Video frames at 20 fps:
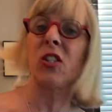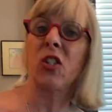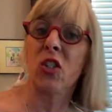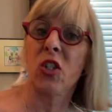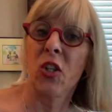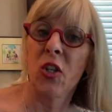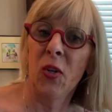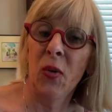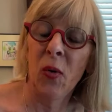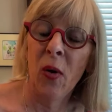
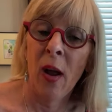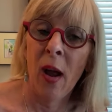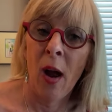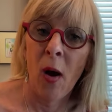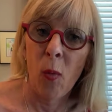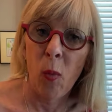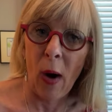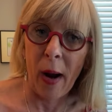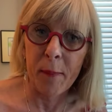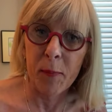to
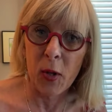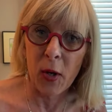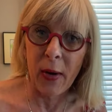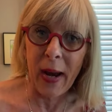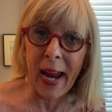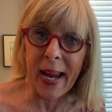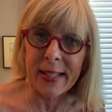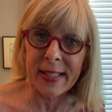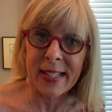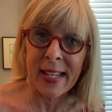wipe their
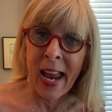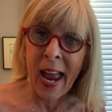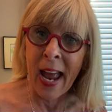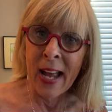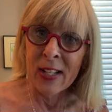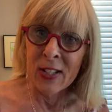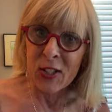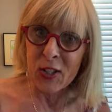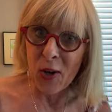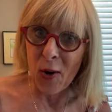hands.
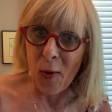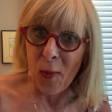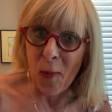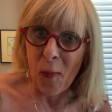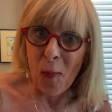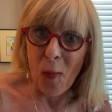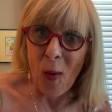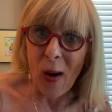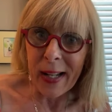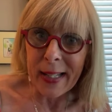So
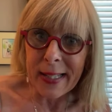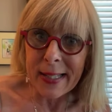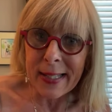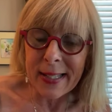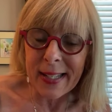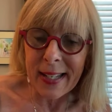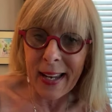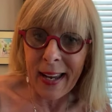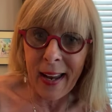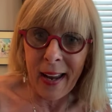
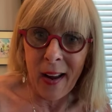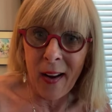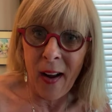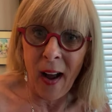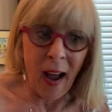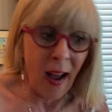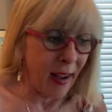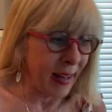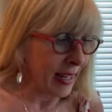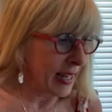what's
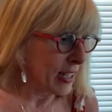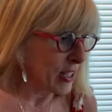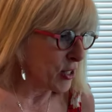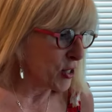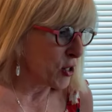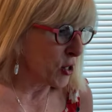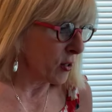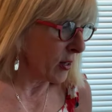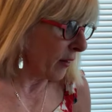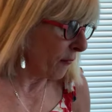in
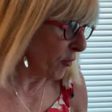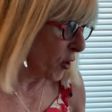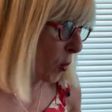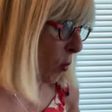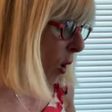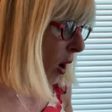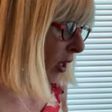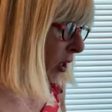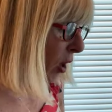June, if you want